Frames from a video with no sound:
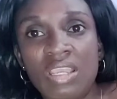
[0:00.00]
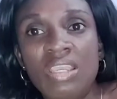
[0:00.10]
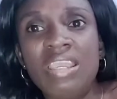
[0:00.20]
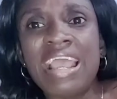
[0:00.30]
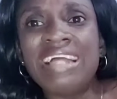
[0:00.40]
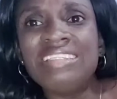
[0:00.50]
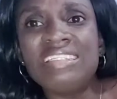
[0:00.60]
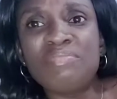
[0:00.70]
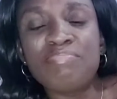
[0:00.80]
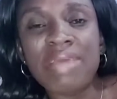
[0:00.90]
He had
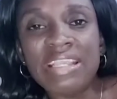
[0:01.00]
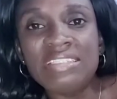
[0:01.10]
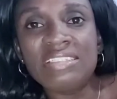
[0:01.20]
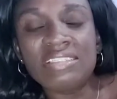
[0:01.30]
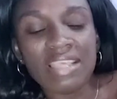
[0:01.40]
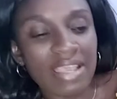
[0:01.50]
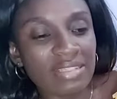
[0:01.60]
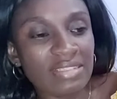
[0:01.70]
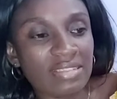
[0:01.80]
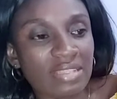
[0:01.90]
this
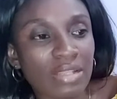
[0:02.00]
mindset.